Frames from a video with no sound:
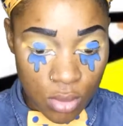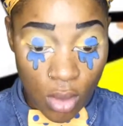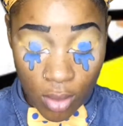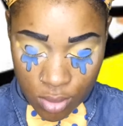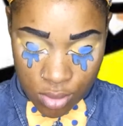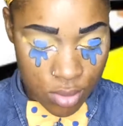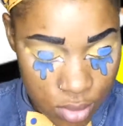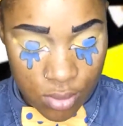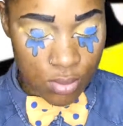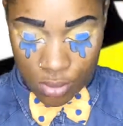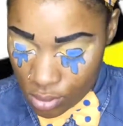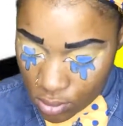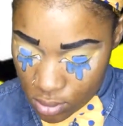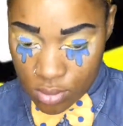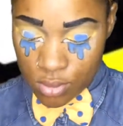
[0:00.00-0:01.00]
has all that
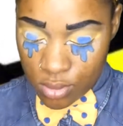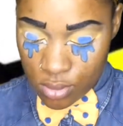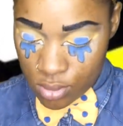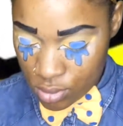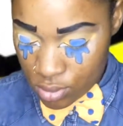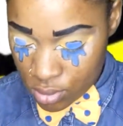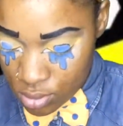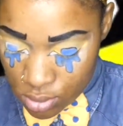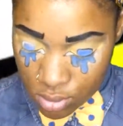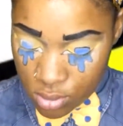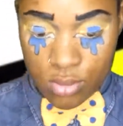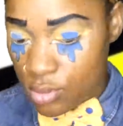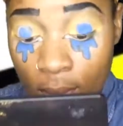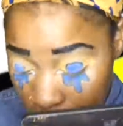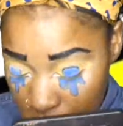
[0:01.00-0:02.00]
makeup on it, just letting you
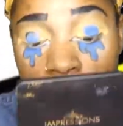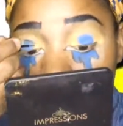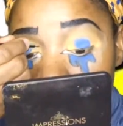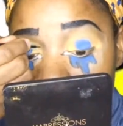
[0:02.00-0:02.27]
know.